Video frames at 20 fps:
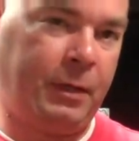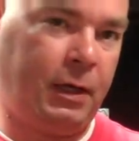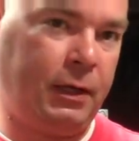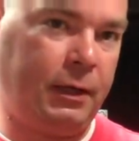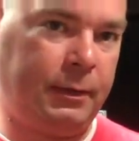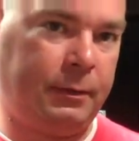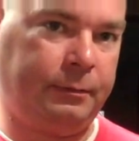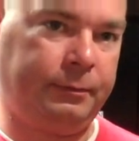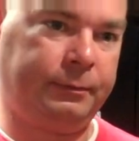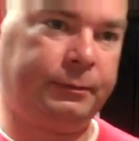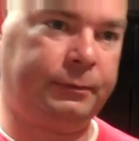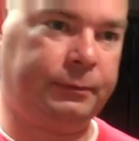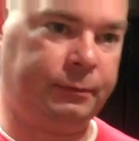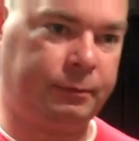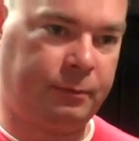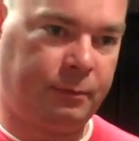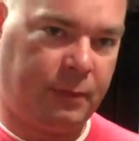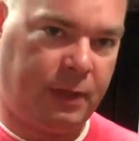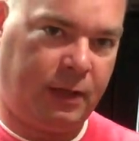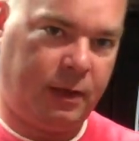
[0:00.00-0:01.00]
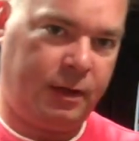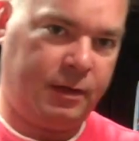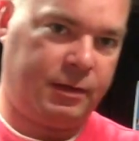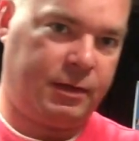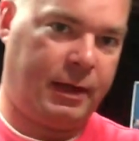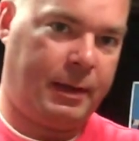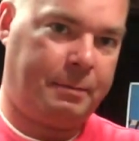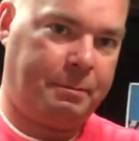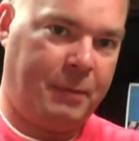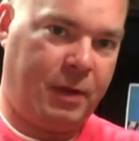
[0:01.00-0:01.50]
meat
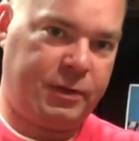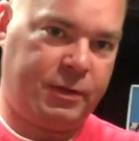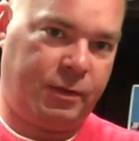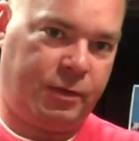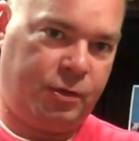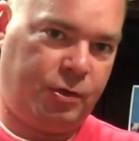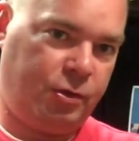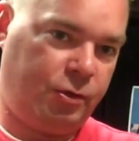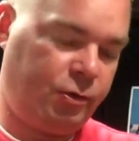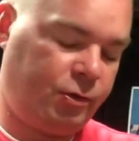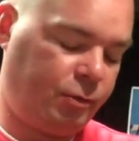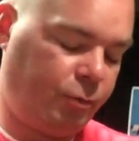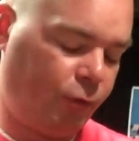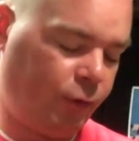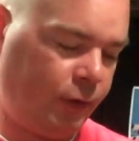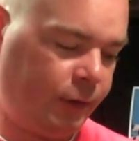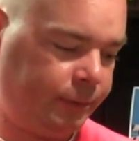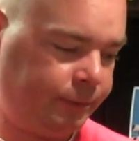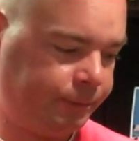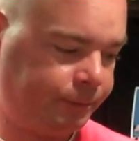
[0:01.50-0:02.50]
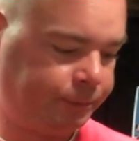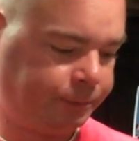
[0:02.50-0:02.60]
because that muscle is used more.